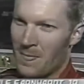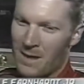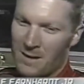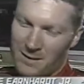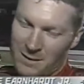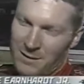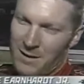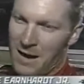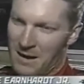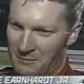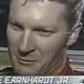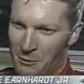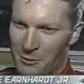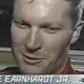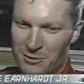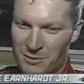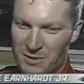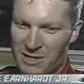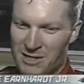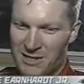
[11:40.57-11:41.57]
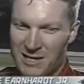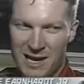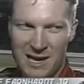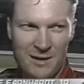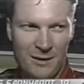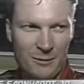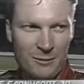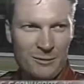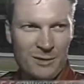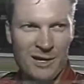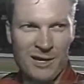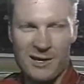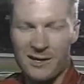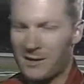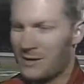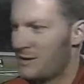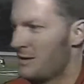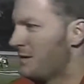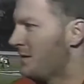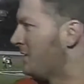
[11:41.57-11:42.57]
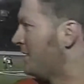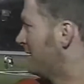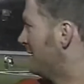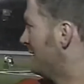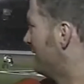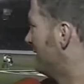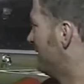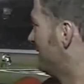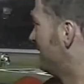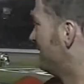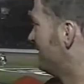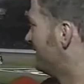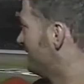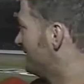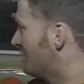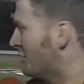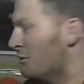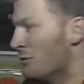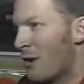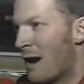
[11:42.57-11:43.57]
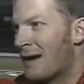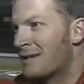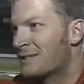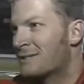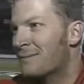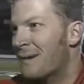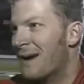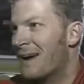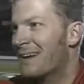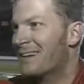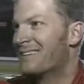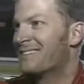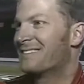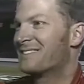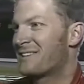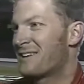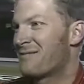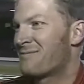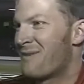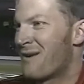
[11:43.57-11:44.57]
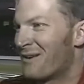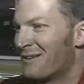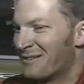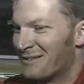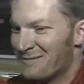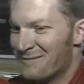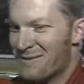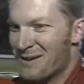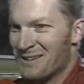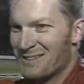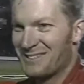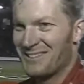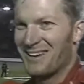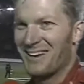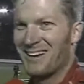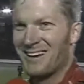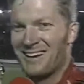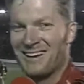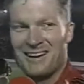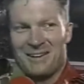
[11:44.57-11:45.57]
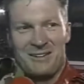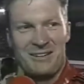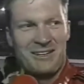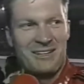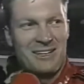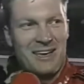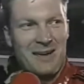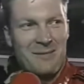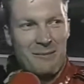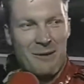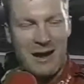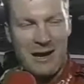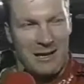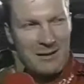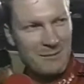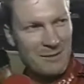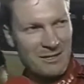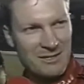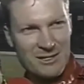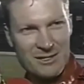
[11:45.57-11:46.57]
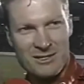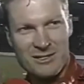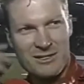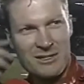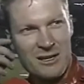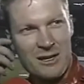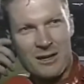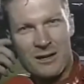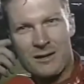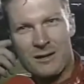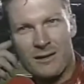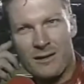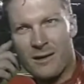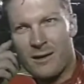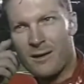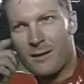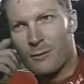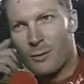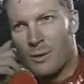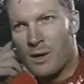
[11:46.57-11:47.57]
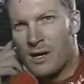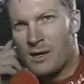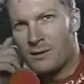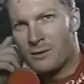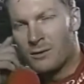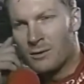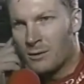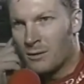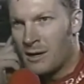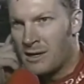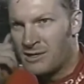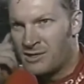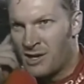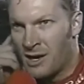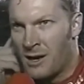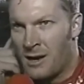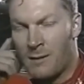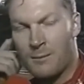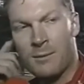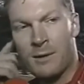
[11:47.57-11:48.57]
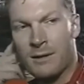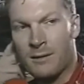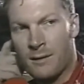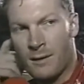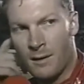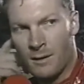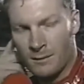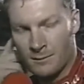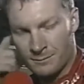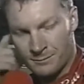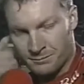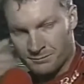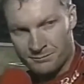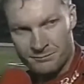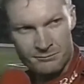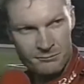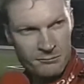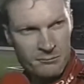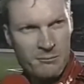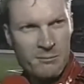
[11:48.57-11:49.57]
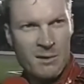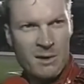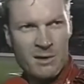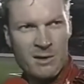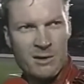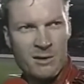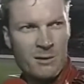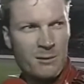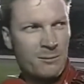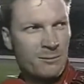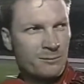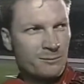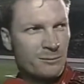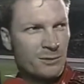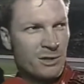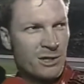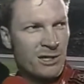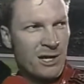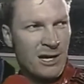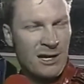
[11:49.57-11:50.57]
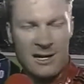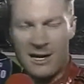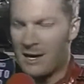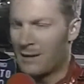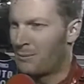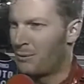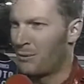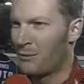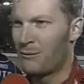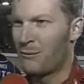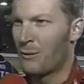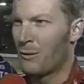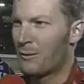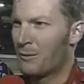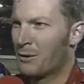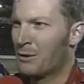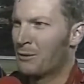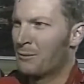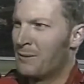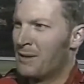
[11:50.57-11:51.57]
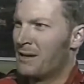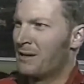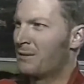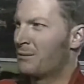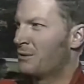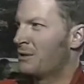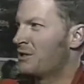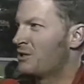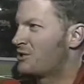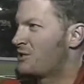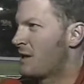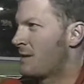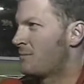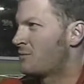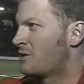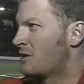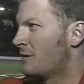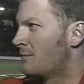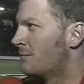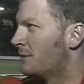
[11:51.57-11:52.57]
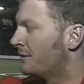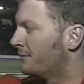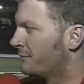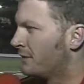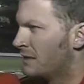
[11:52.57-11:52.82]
Good night for us. We didn't gain on the new Iceman, Jeff Burton, but, I mean, you can't break him. He's just, they're there every week doing a great job, and, you kind of got to pull for him a little bit to win his championship. But